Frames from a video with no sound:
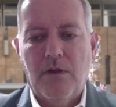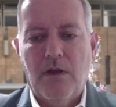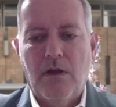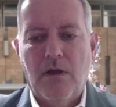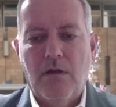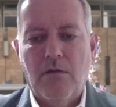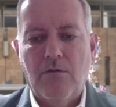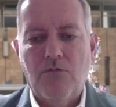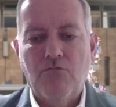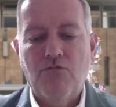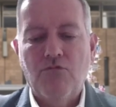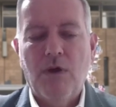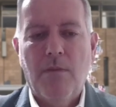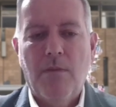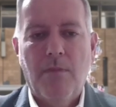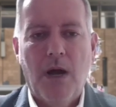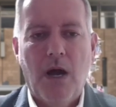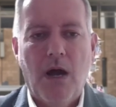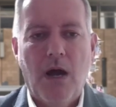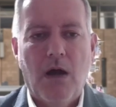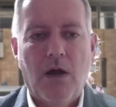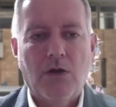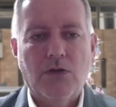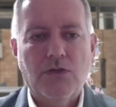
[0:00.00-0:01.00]

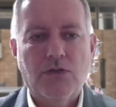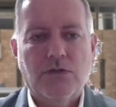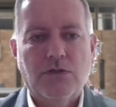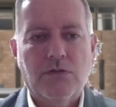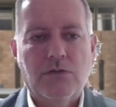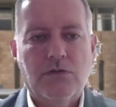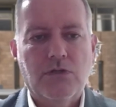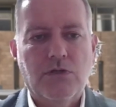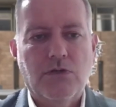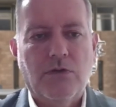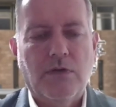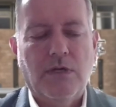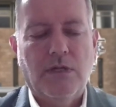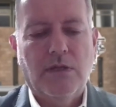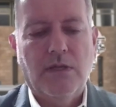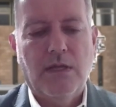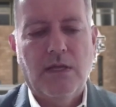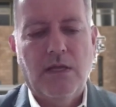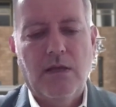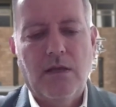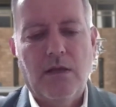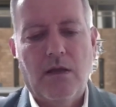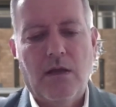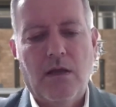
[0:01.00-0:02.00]
remarks during
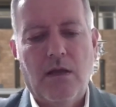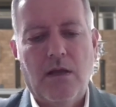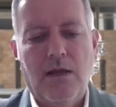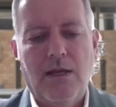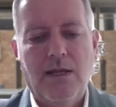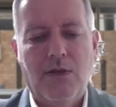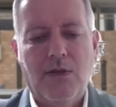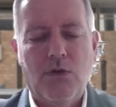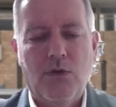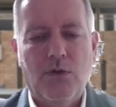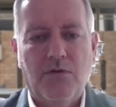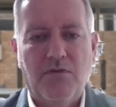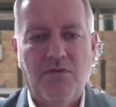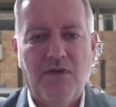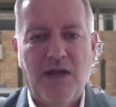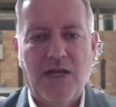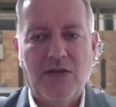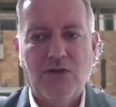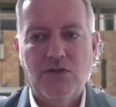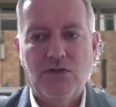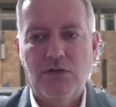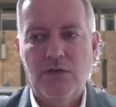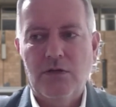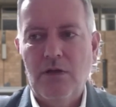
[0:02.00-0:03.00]
the Likud
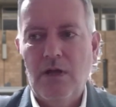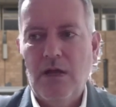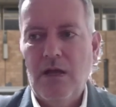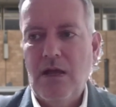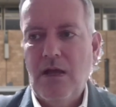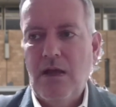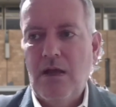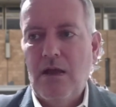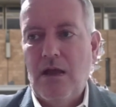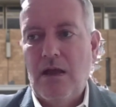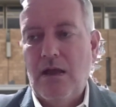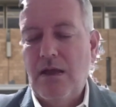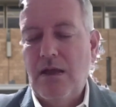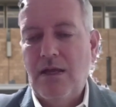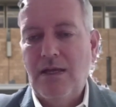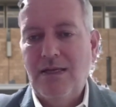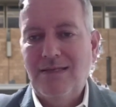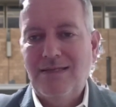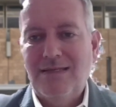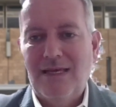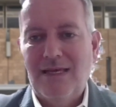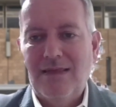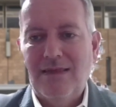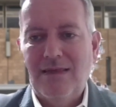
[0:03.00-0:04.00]
faction, he
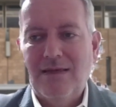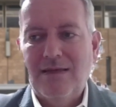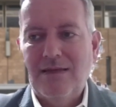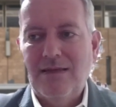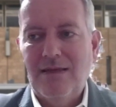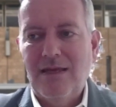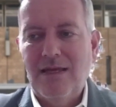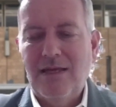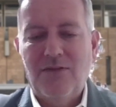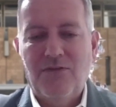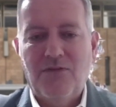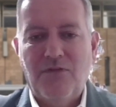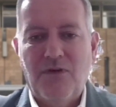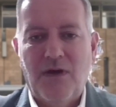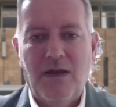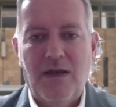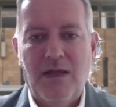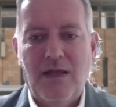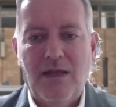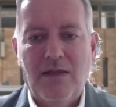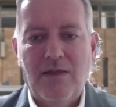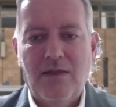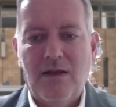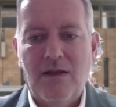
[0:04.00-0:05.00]
said that it's funny,
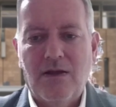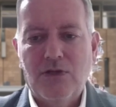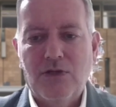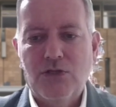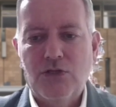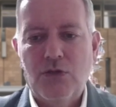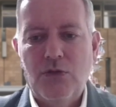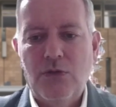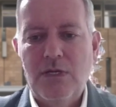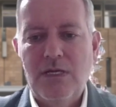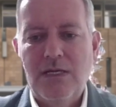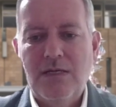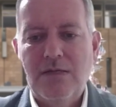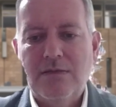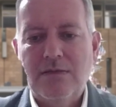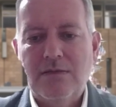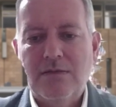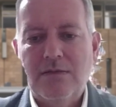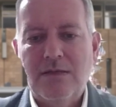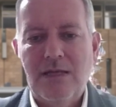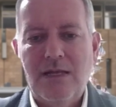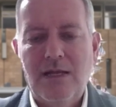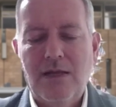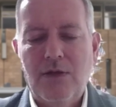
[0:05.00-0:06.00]
in the last 2 years,
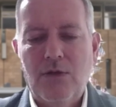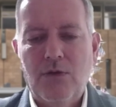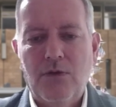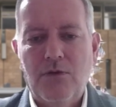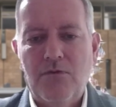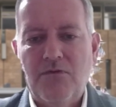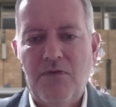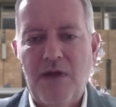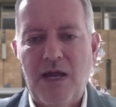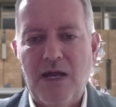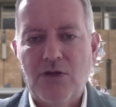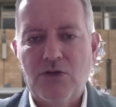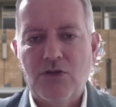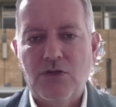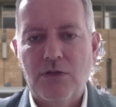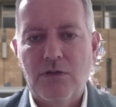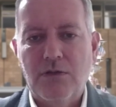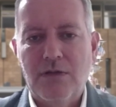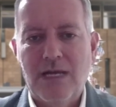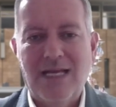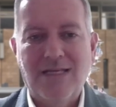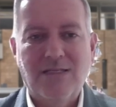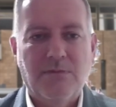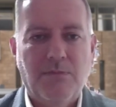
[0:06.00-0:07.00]
the Likud faction,
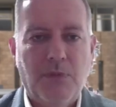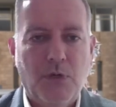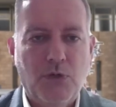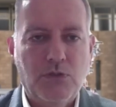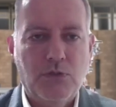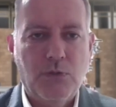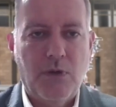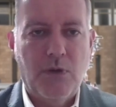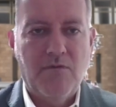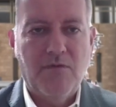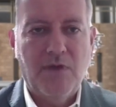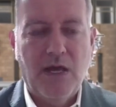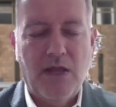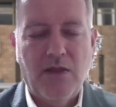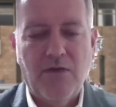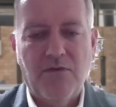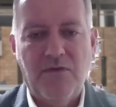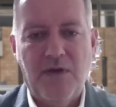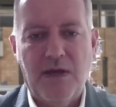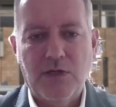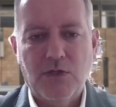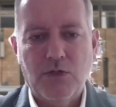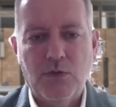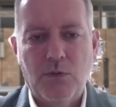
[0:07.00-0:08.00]
as opposed to every other
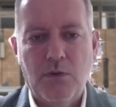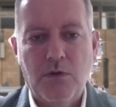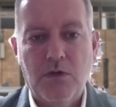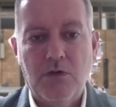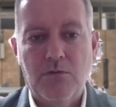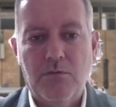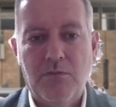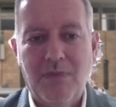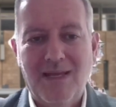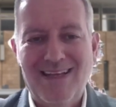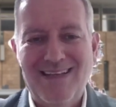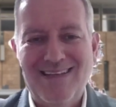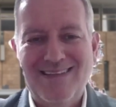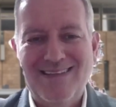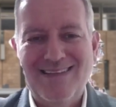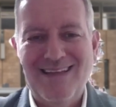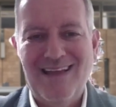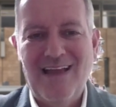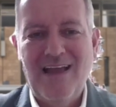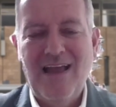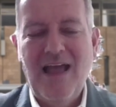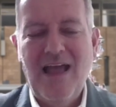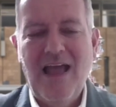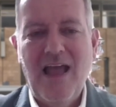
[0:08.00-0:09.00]
faction which meets
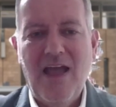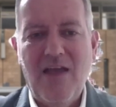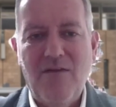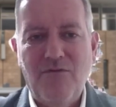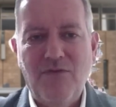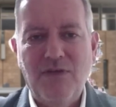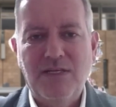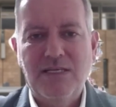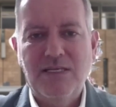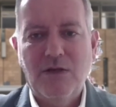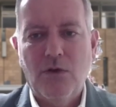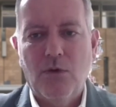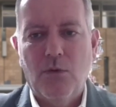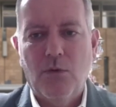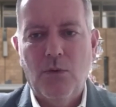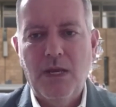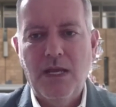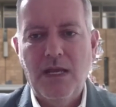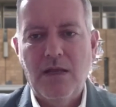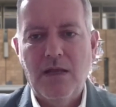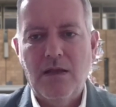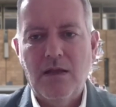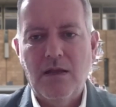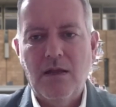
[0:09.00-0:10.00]
every single
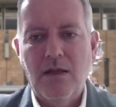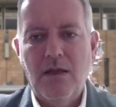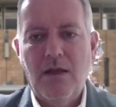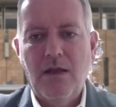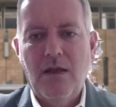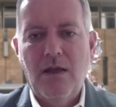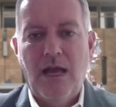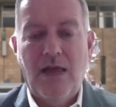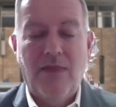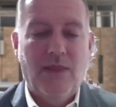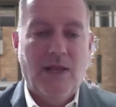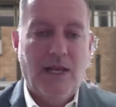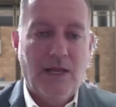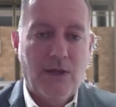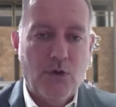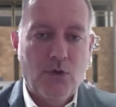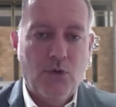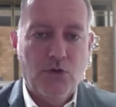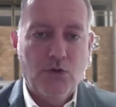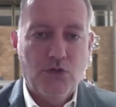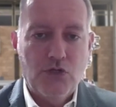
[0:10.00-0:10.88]
week, and the Likud should